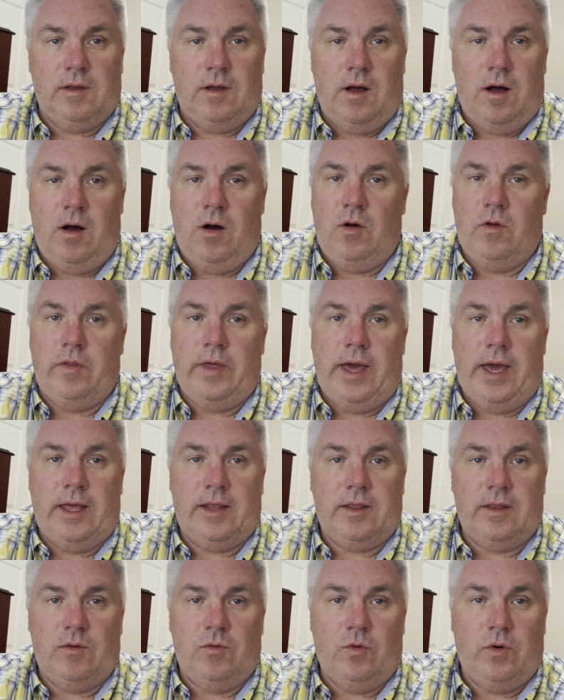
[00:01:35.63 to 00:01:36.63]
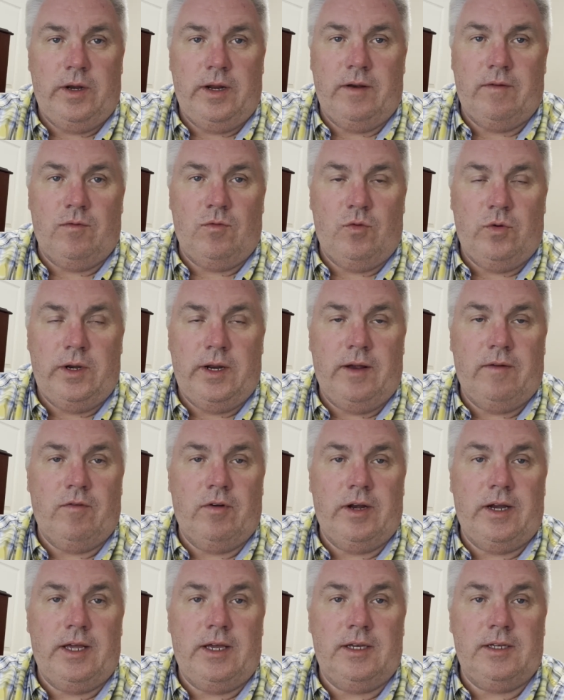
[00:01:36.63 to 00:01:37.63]
all that that whatever
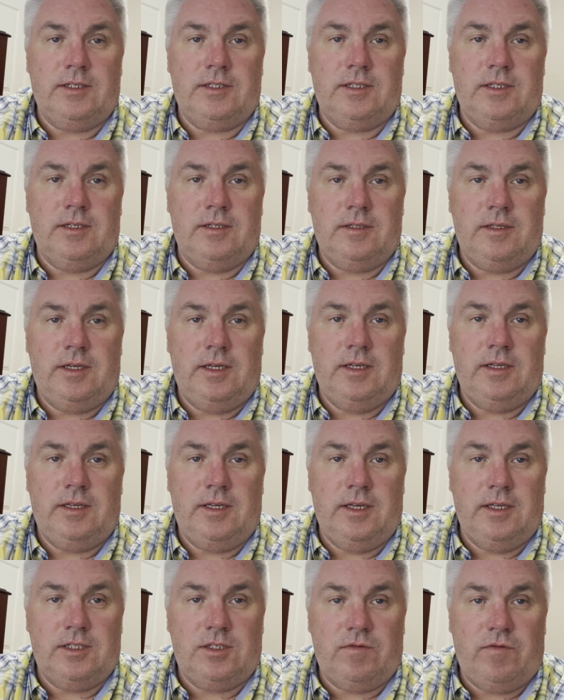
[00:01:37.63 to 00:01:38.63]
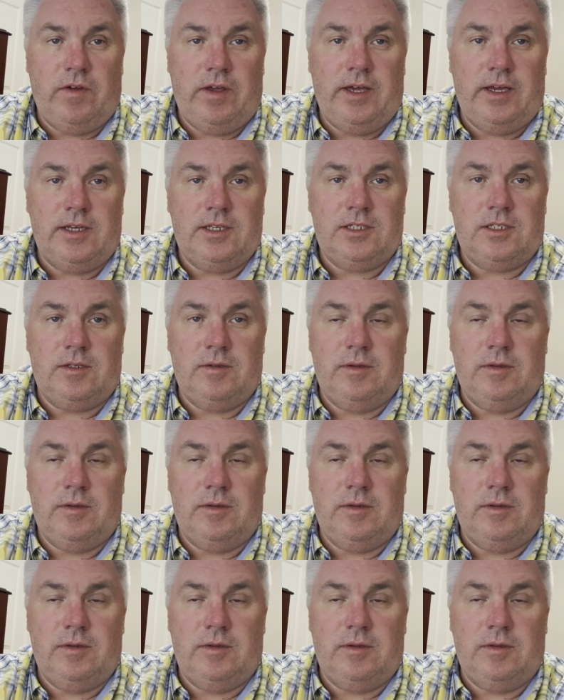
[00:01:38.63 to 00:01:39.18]
whatever it is that get, gets fixed.